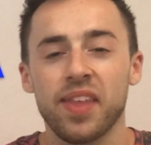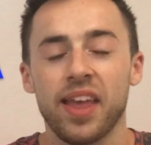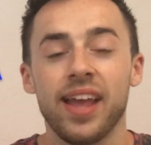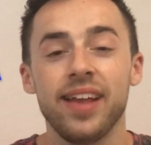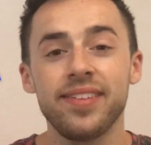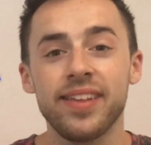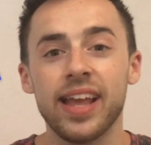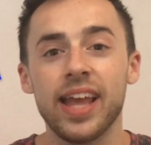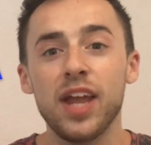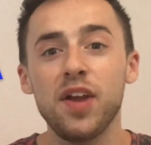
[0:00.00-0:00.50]

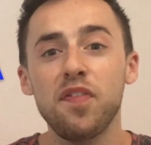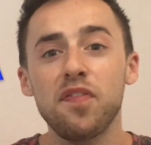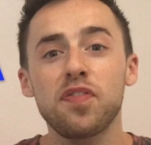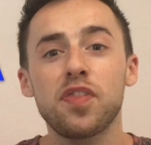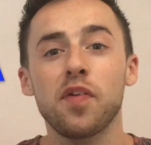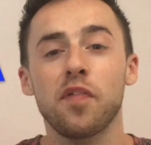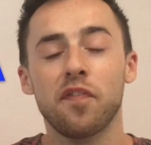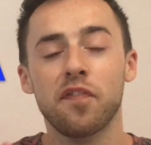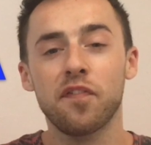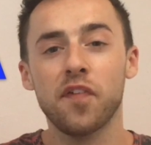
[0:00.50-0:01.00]
is if
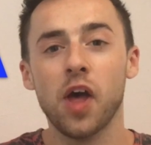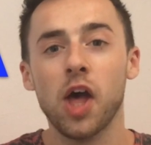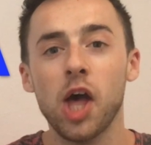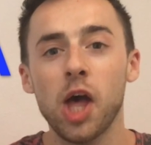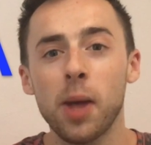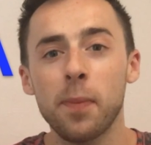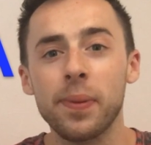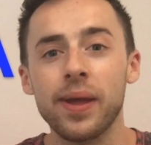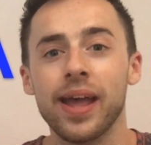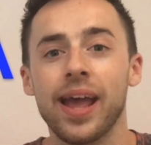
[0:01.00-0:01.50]
the
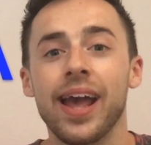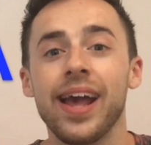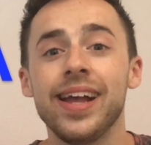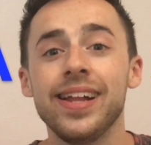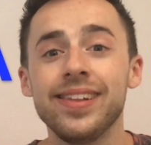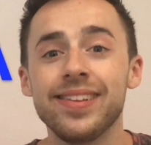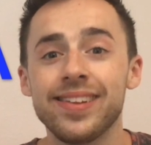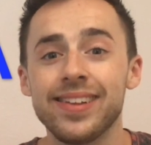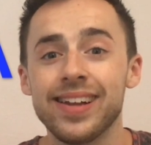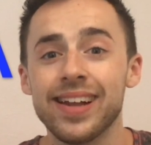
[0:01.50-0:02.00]
verb
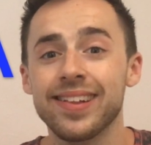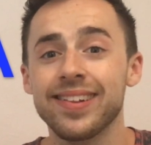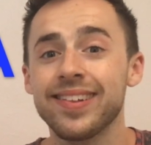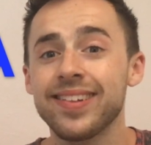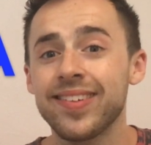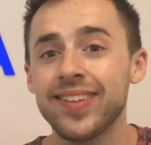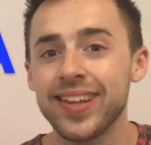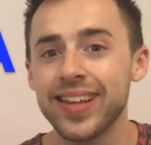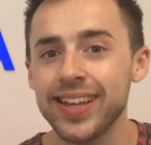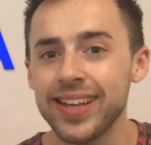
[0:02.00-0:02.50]
ends in a
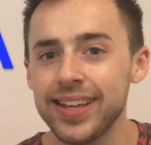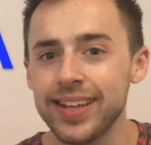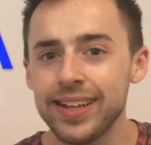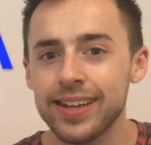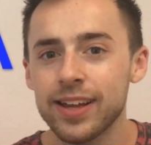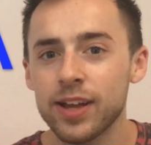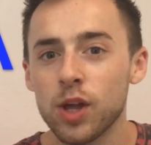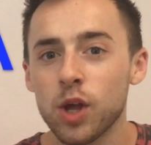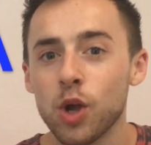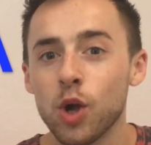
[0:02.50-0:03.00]

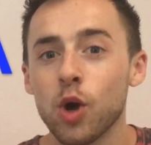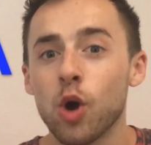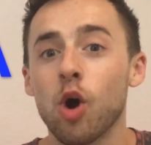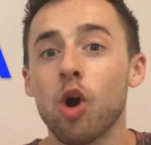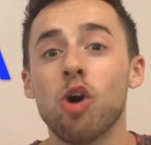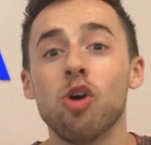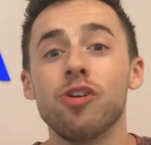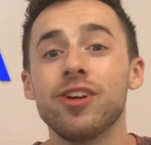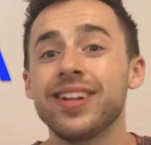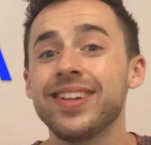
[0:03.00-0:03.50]
T
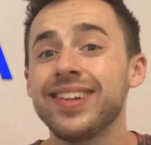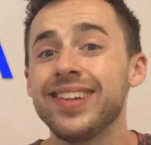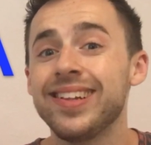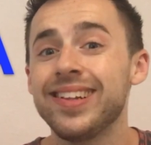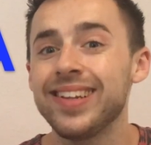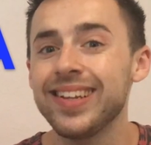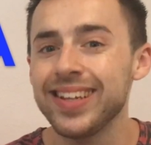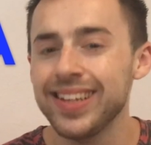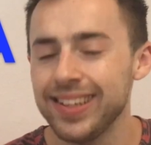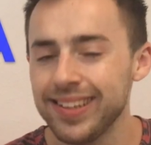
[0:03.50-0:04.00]
or a
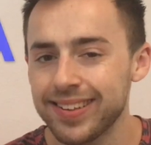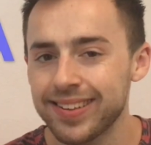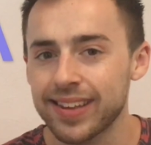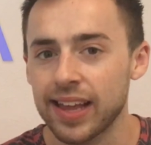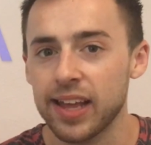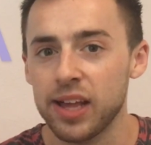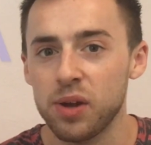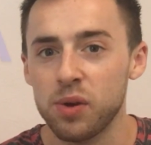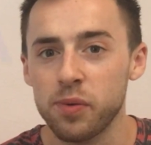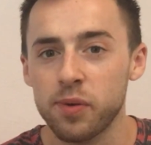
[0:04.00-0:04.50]
D
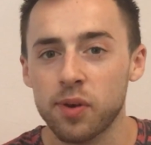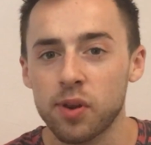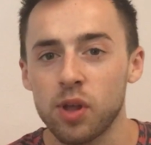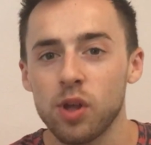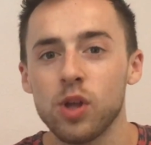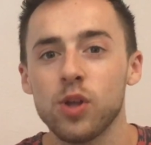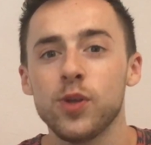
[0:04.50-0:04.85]
sound,